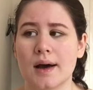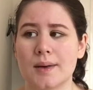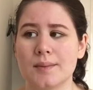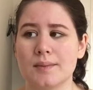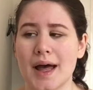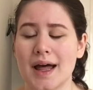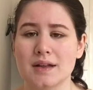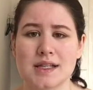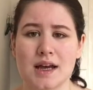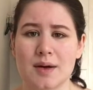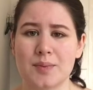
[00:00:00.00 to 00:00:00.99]
um,
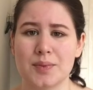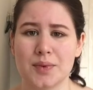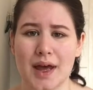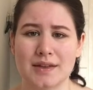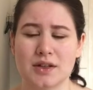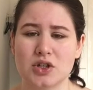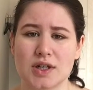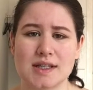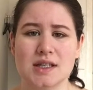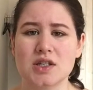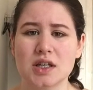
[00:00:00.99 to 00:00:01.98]
held up at the
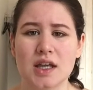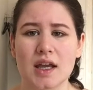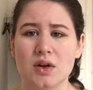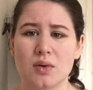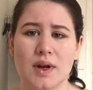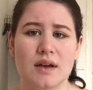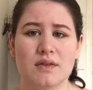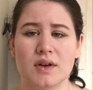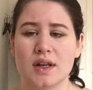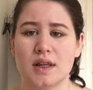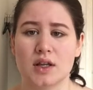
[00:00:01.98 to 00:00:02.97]
transition gate or whatever
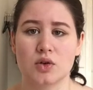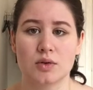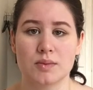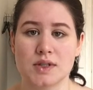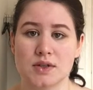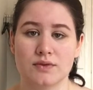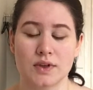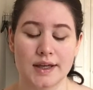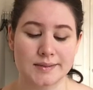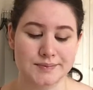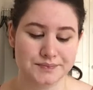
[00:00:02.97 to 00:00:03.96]
and then you could miss your
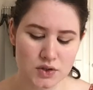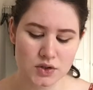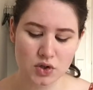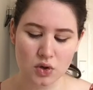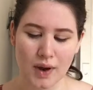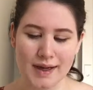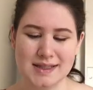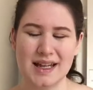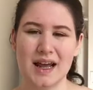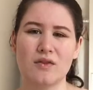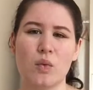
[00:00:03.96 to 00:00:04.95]
flight so i
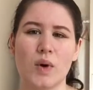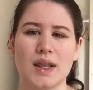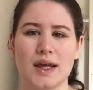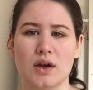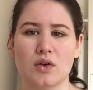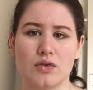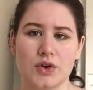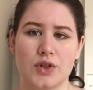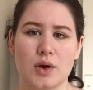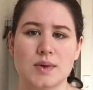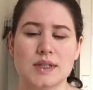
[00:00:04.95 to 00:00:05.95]
did have one
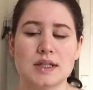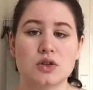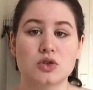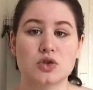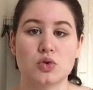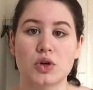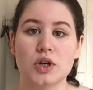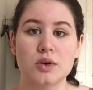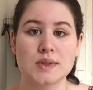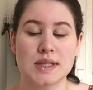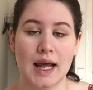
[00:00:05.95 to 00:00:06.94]
layover that was a little shorter
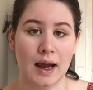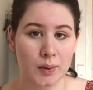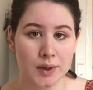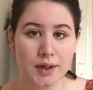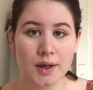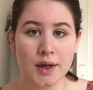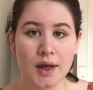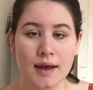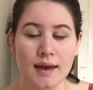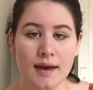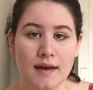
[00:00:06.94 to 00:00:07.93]
it was an hour
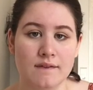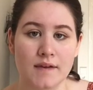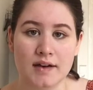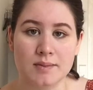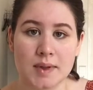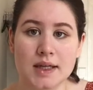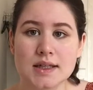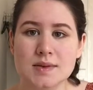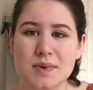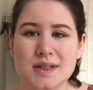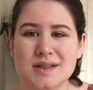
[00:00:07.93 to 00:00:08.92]
and five
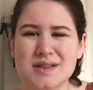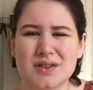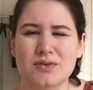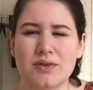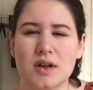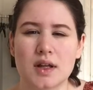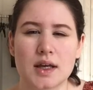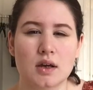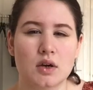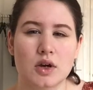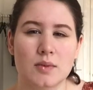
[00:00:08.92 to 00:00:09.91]
minutes but it still felt
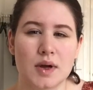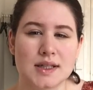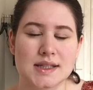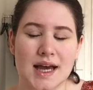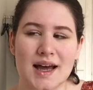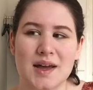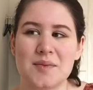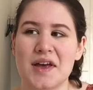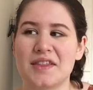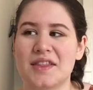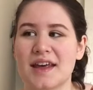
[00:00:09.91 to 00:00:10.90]
like a good amount of time
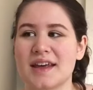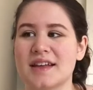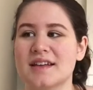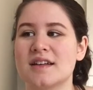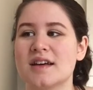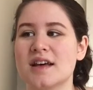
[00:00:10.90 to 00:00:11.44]
and then